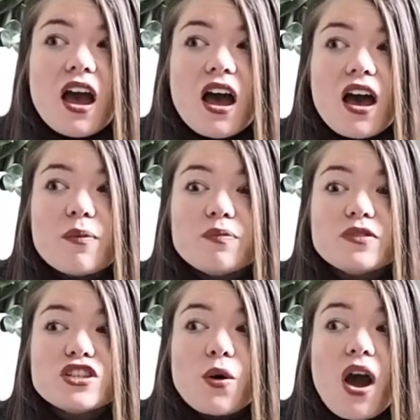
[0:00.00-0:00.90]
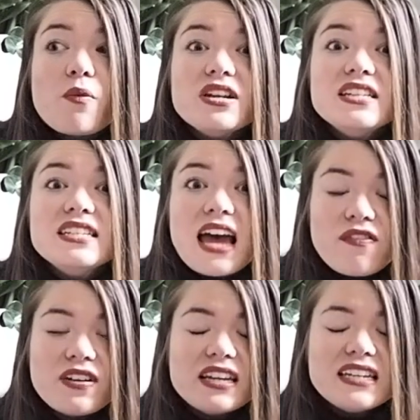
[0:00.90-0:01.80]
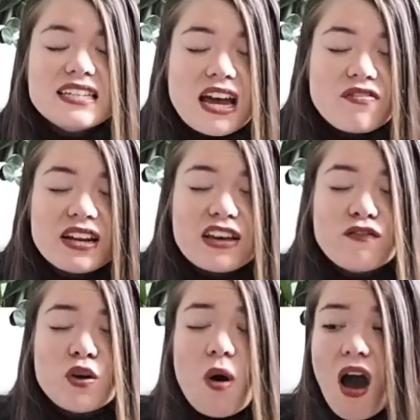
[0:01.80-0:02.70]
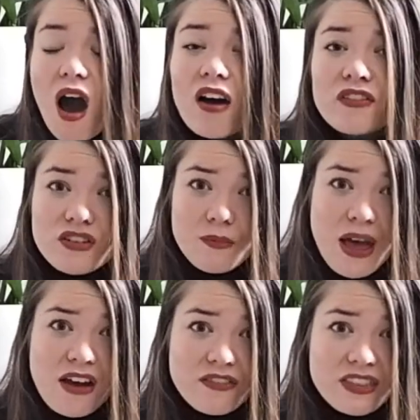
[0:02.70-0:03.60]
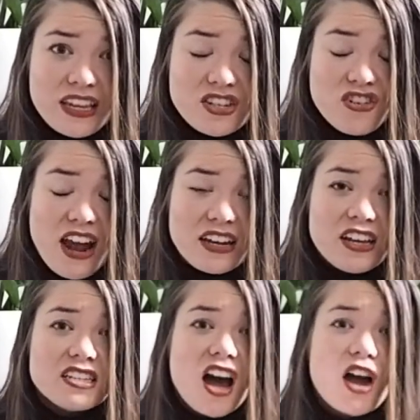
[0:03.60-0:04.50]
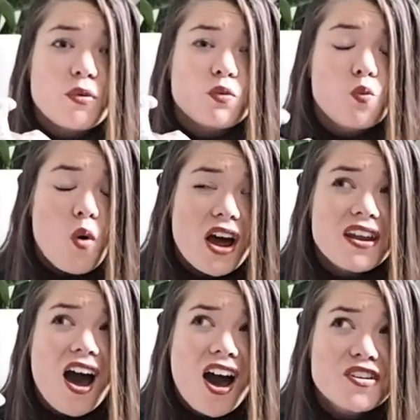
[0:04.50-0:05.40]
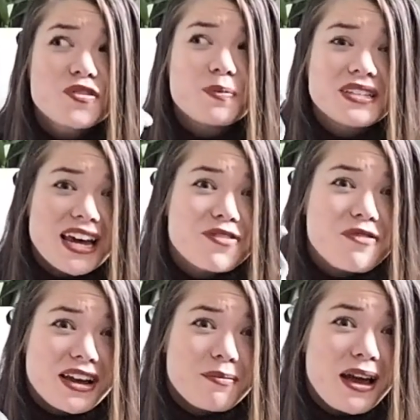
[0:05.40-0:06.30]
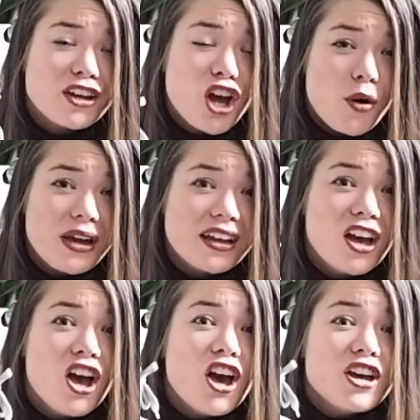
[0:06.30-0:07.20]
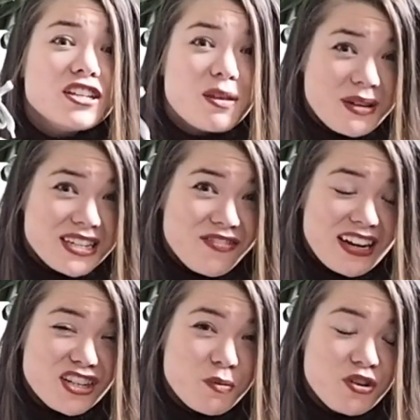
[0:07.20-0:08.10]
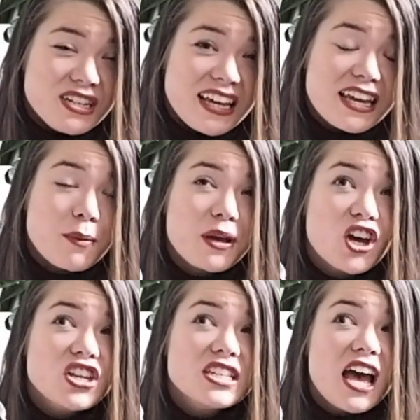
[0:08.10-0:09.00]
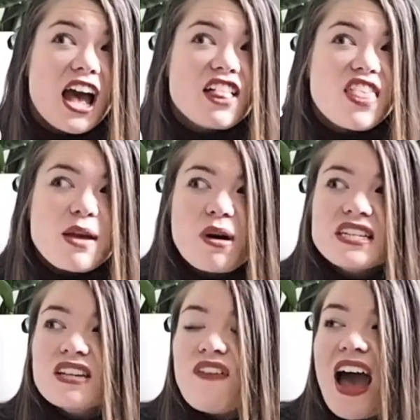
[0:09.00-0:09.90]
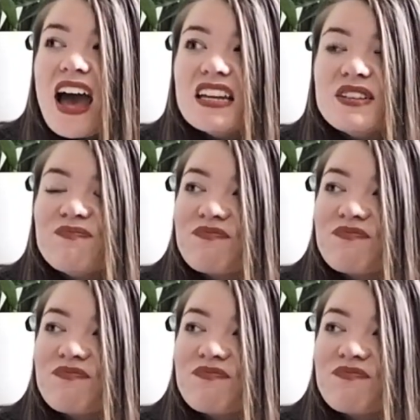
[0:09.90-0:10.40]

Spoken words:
So I would definitely, if you were after a pair of these trainers, I would 100% recommend going to the Bicester Village boutique, because they must have had